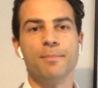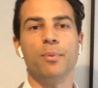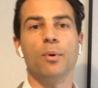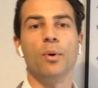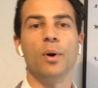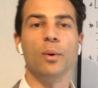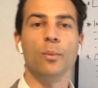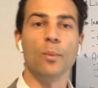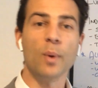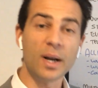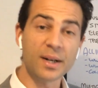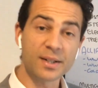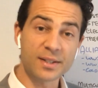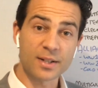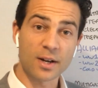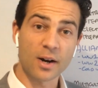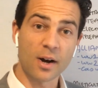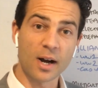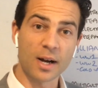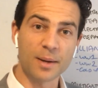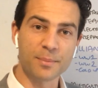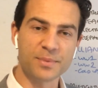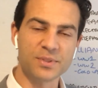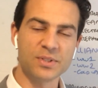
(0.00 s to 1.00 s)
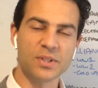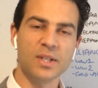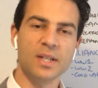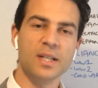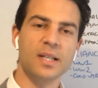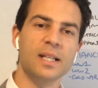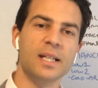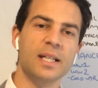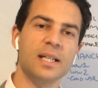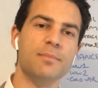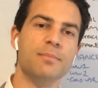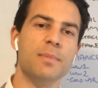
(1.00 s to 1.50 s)
8.1 times
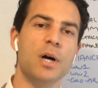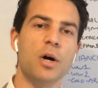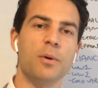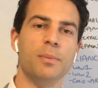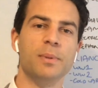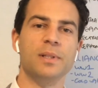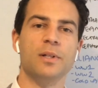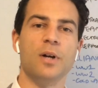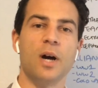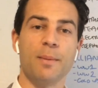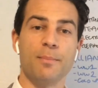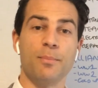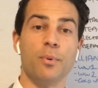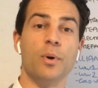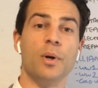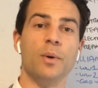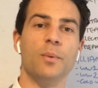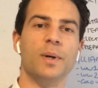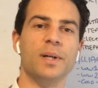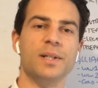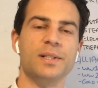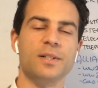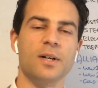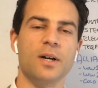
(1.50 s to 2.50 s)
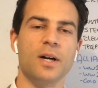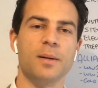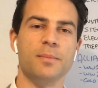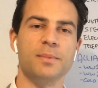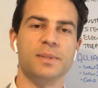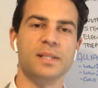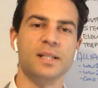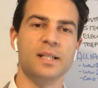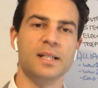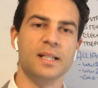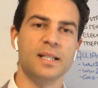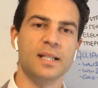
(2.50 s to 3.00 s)
in Melbourne, 9.1
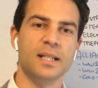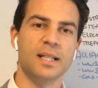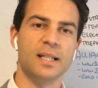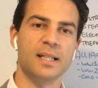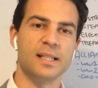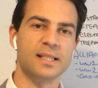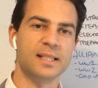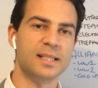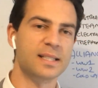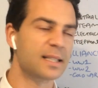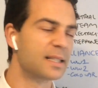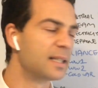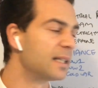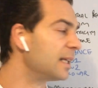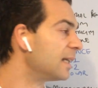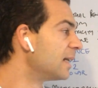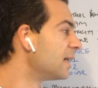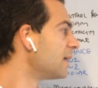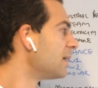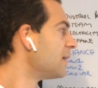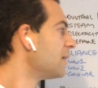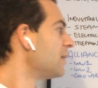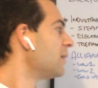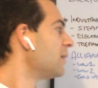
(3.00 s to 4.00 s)
times in Sydney.